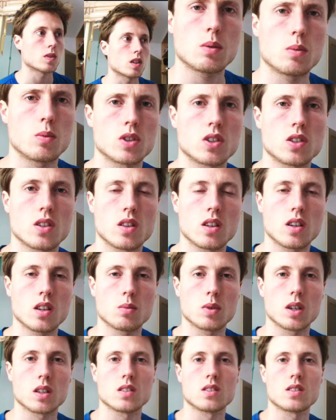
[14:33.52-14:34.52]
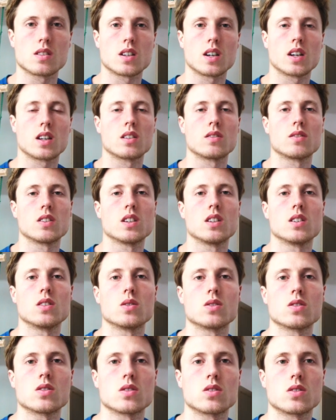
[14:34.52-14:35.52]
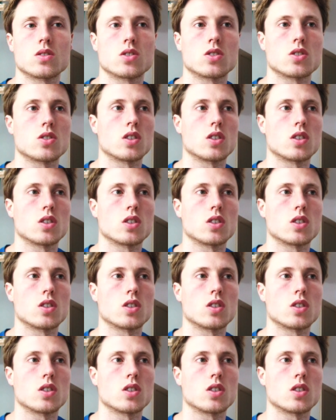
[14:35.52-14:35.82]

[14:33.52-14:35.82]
Tell me what you think about this kind of videos.